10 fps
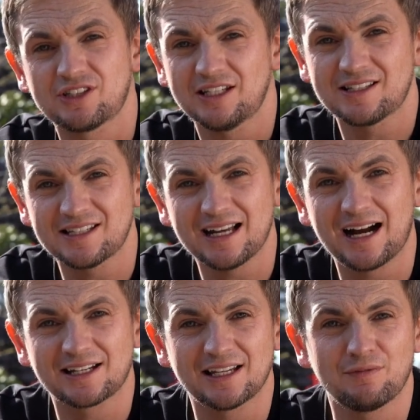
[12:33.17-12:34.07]
CT
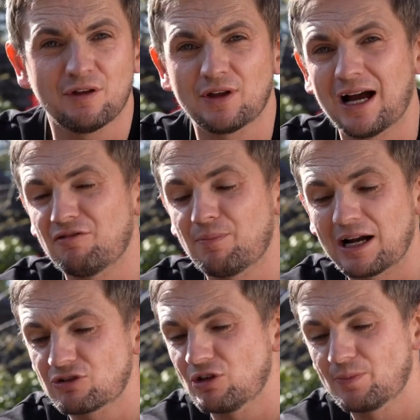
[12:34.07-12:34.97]
active, if you have
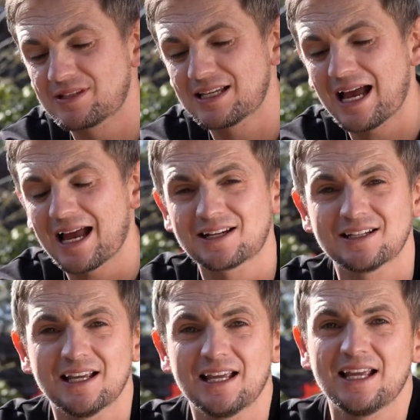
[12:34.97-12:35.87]
Battery Protect,